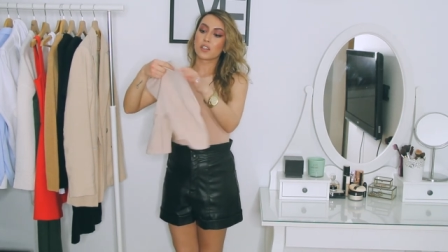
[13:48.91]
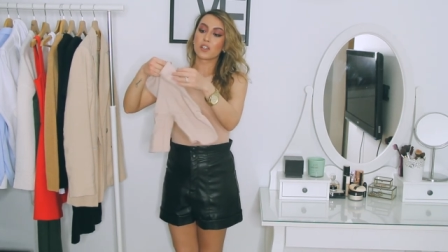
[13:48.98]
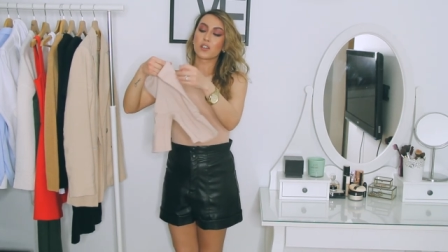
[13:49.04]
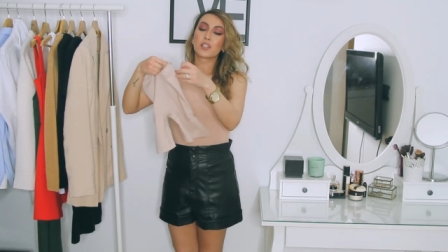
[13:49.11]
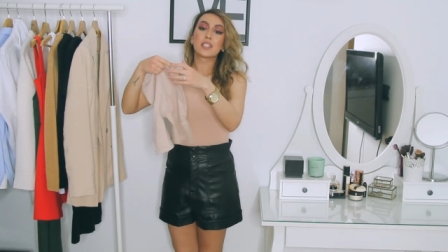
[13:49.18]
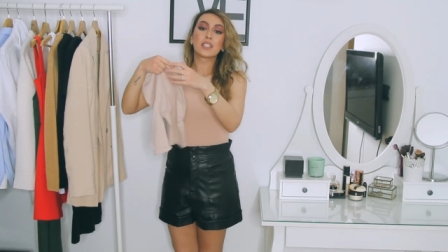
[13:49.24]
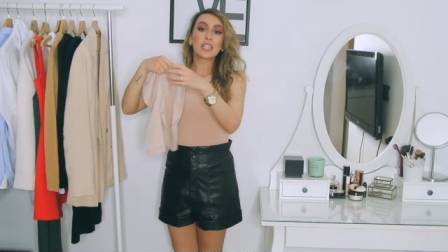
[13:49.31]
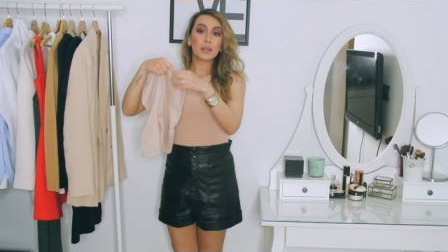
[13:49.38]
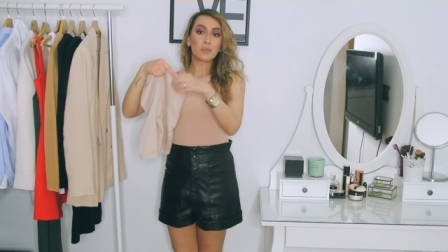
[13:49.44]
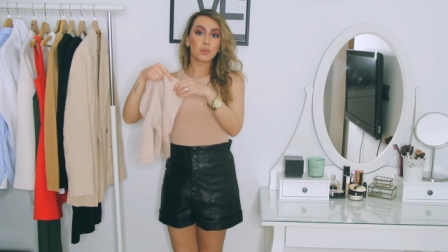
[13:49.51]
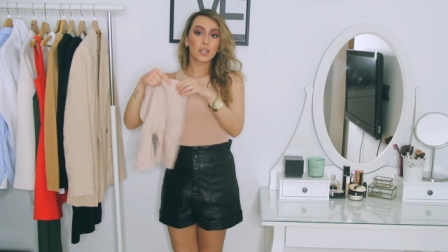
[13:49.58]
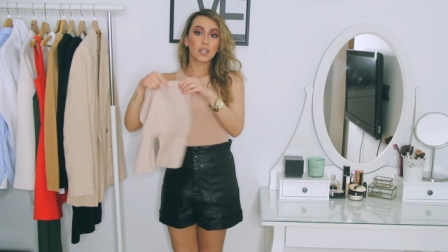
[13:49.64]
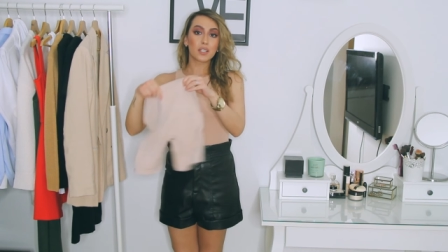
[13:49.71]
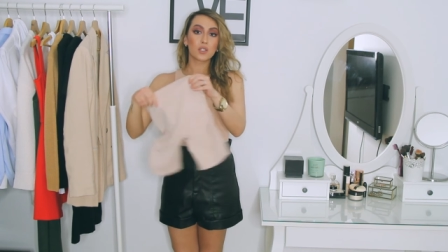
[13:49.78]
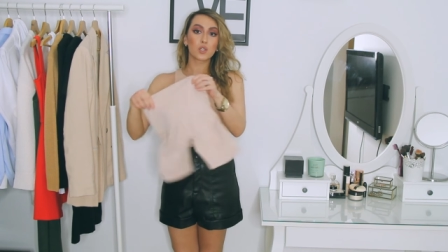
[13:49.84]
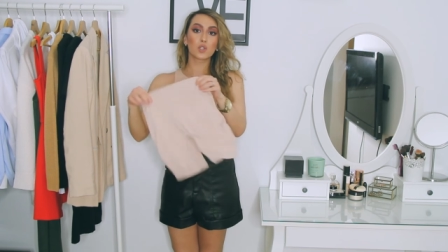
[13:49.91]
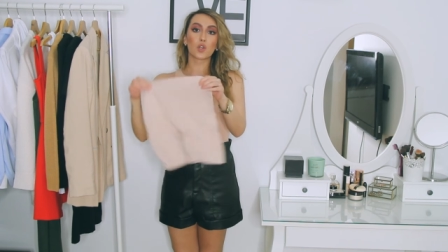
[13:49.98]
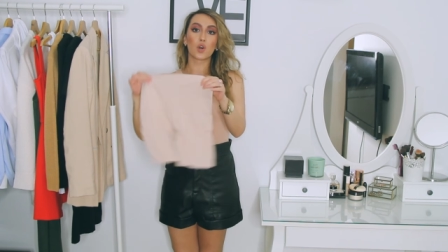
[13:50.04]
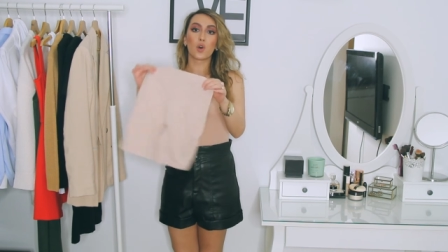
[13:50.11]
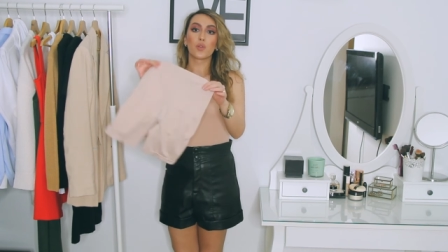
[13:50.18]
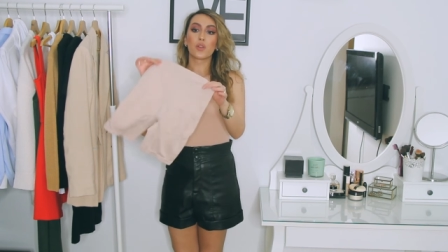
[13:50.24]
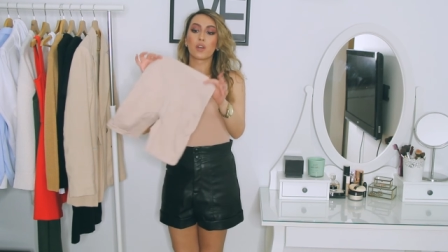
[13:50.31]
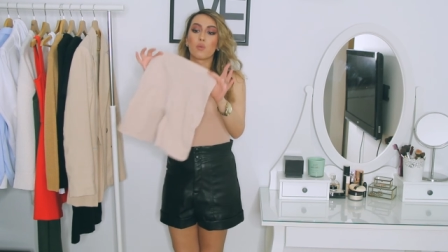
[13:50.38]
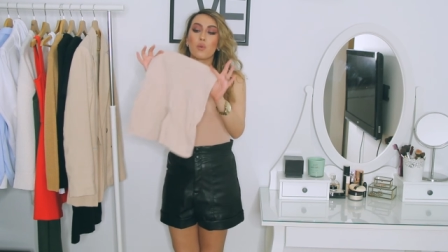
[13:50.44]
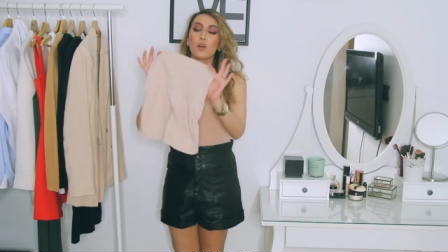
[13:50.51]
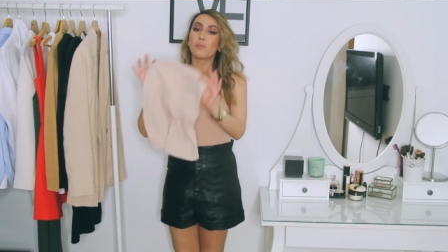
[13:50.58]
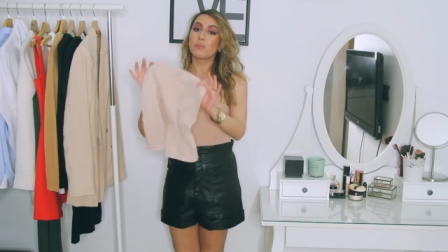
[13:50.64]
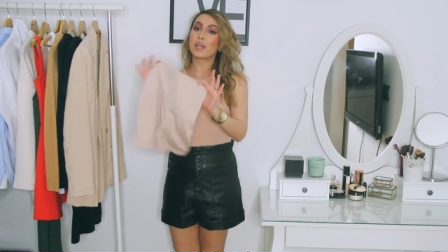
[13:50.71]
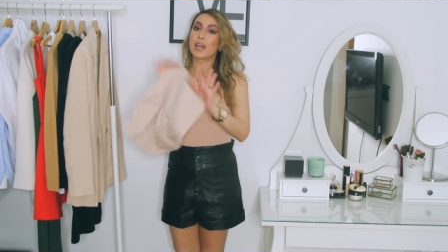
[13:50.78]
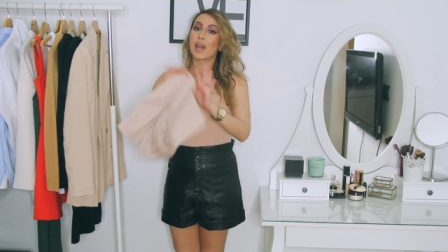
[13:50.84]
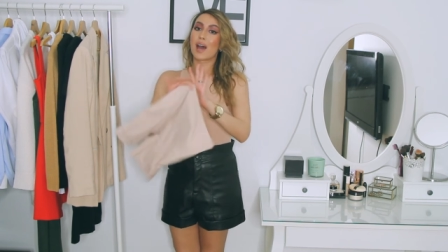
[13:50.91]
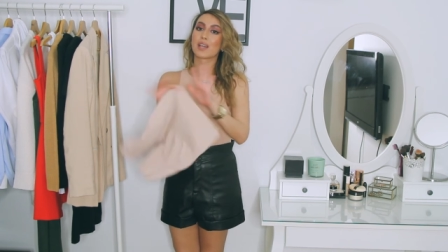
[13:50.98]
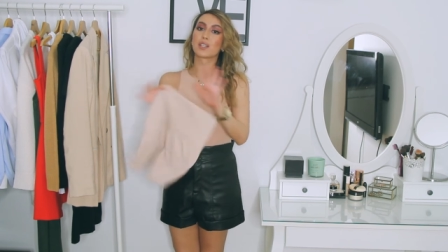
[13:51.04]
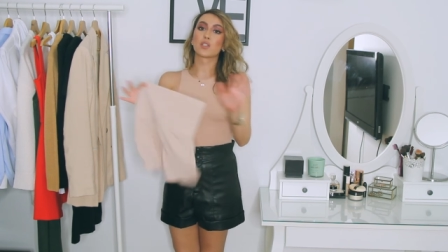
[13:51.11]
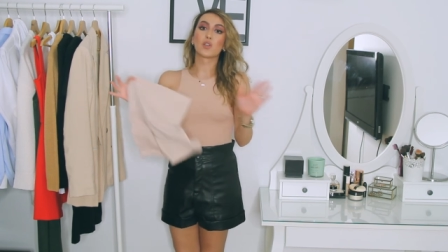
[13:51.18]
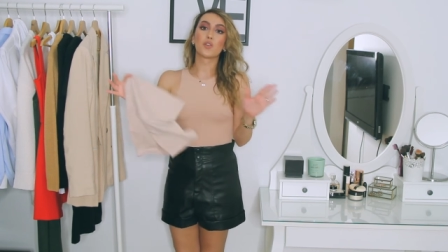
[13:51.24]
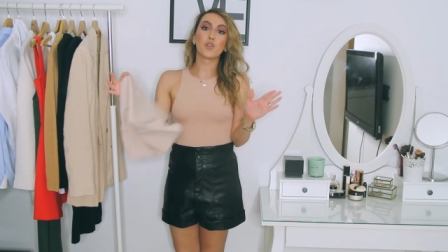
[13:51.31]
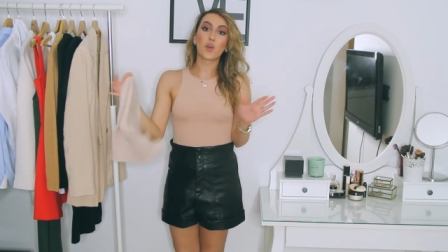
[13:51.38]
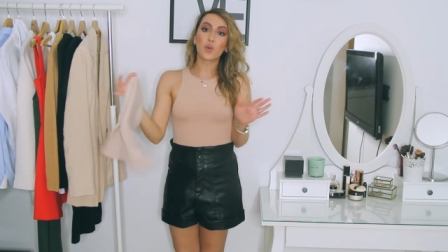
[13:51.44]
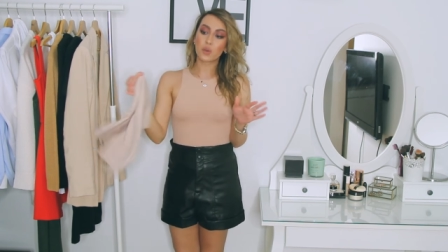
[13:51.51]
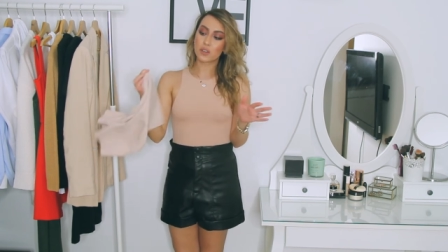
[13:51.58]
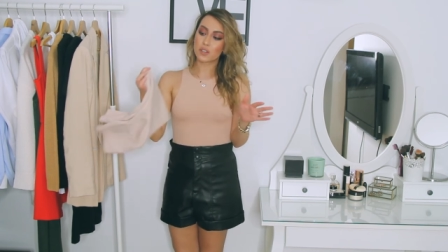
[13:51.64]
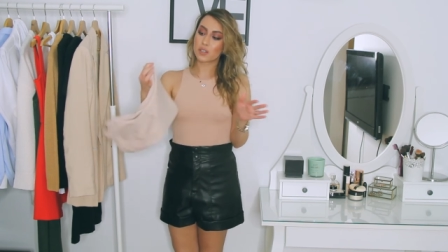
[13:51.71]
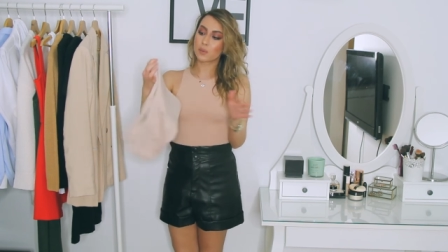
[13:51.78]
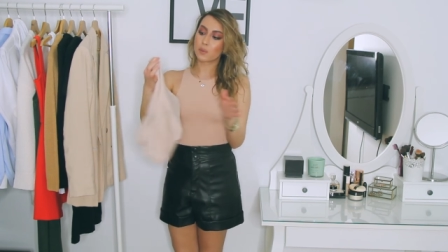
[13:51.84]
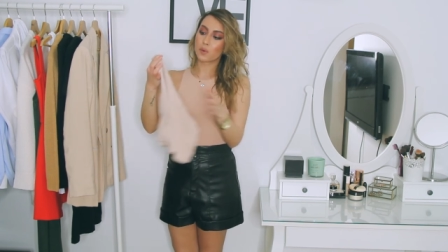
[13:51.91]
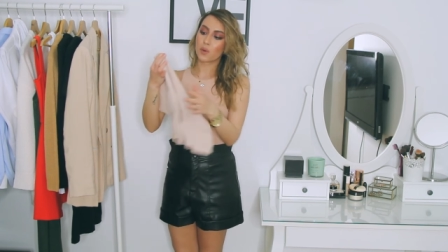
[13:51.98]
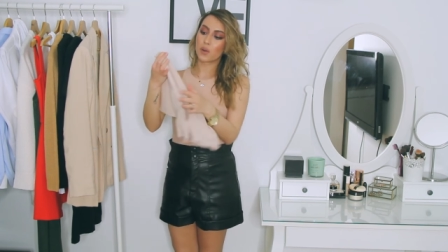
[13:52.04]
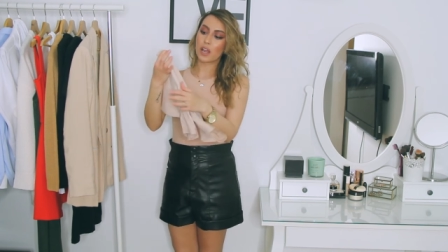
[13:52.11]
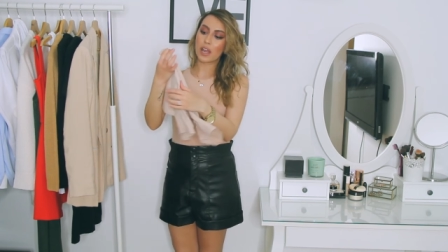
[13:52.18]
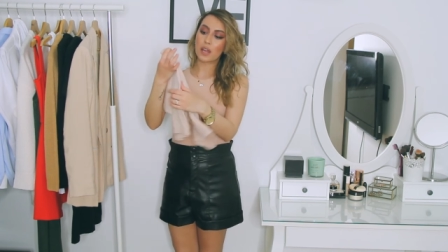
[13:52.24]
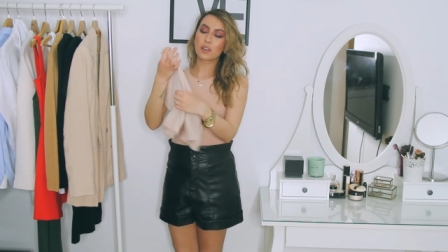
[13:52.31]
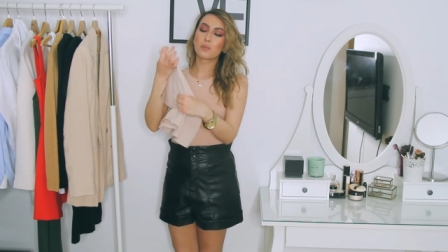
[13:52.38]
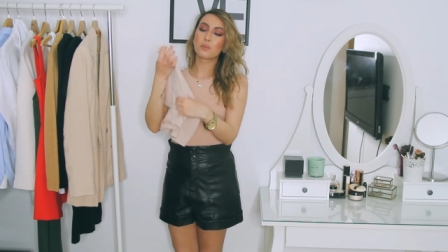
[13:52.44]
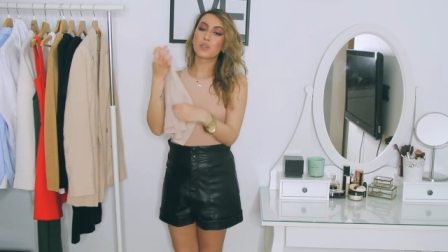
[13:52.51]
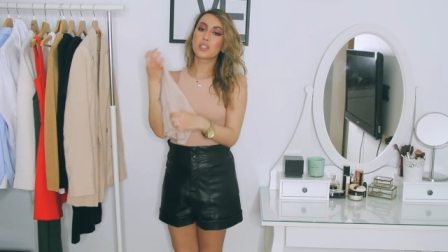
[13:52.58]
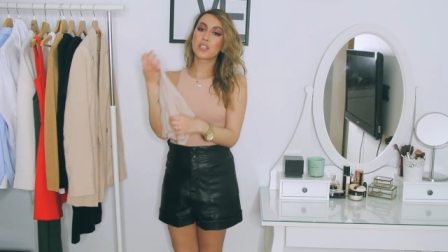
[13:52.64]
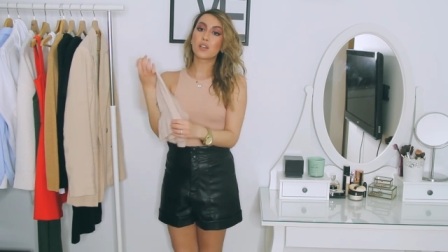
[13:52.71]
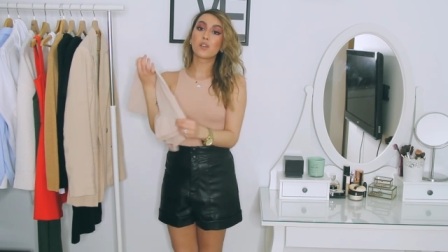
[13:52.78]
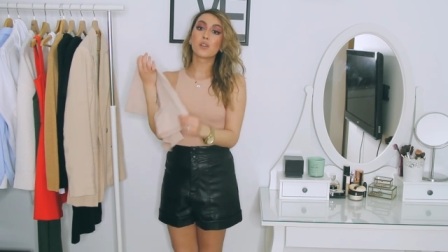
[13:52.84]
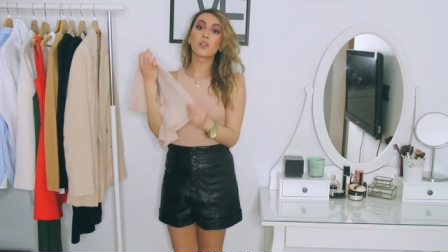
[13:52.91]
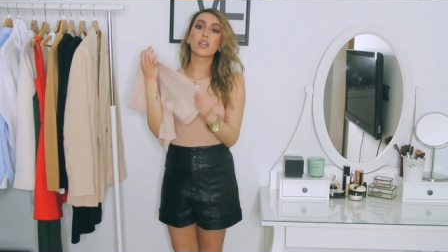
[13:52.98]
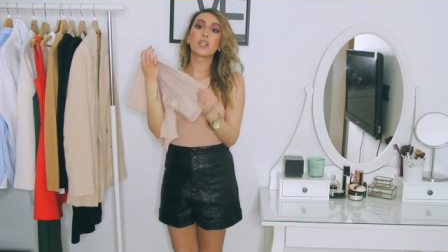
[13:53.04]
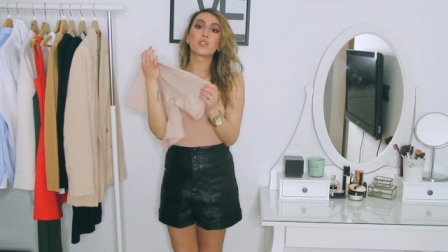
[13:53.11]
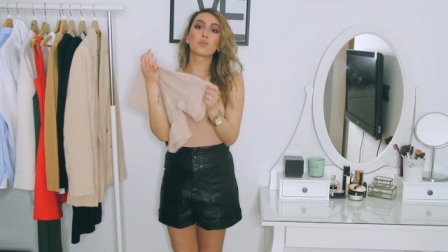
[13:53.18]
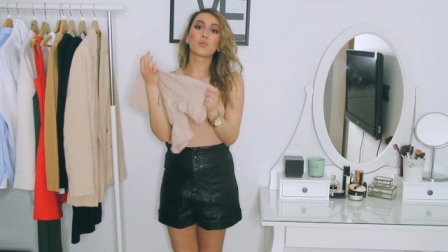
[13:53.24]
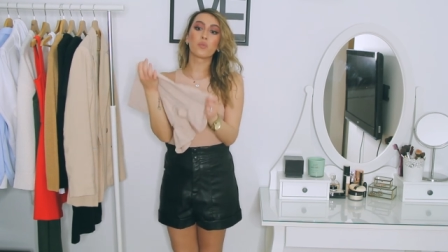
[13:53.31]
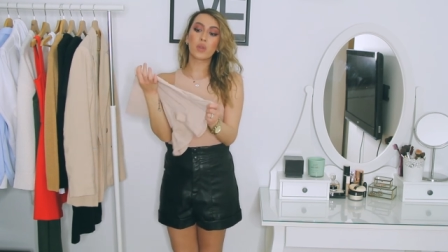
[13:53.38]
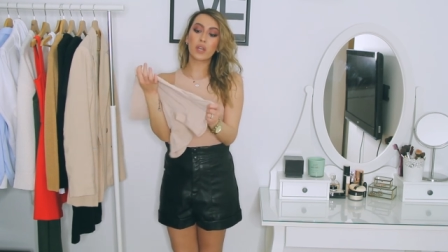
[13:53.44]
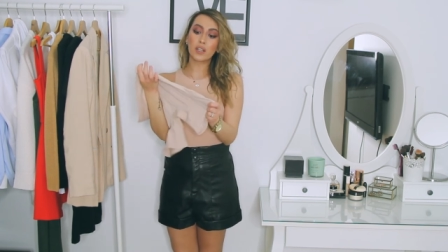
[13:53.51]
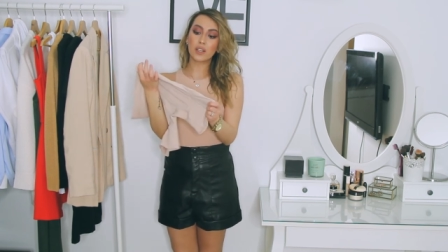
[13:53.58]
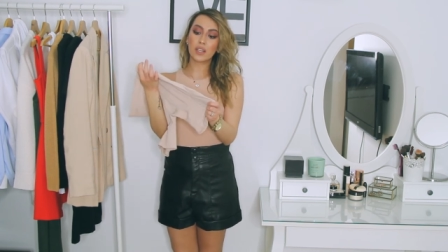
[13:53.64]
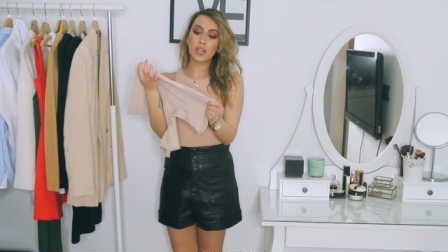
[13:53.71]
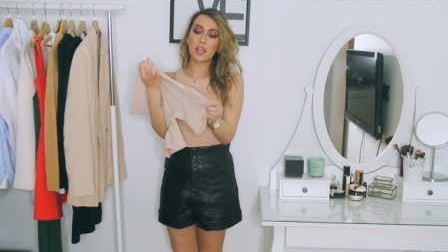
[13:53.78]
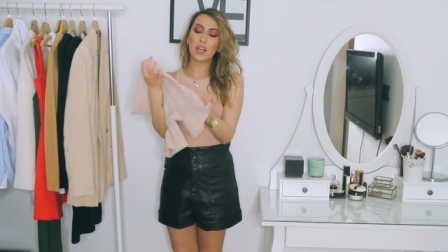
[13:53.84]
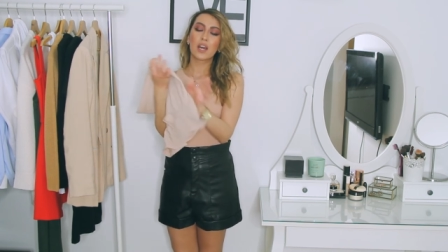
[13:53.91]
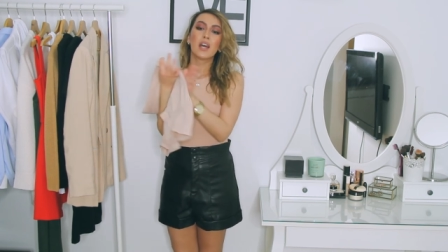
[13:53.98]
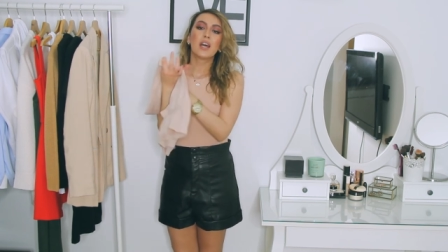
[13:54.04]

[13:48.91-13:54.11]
they're seamless, so they won't be be as noticeable in the material. It's really